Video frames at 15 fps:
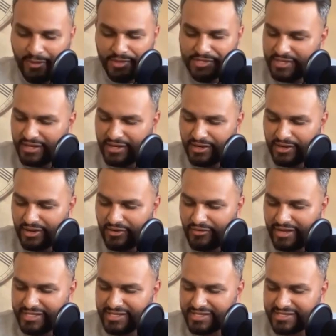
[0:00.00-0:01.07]
was a
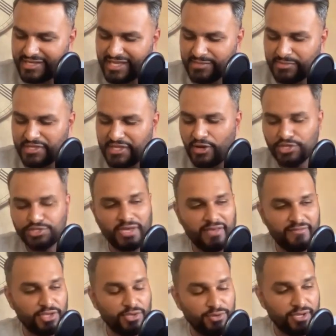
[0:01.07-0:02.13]
great success. But then also
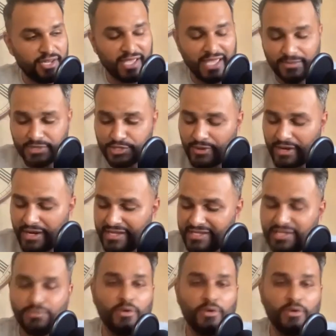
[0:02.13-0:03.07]
having Unity Games in 2019,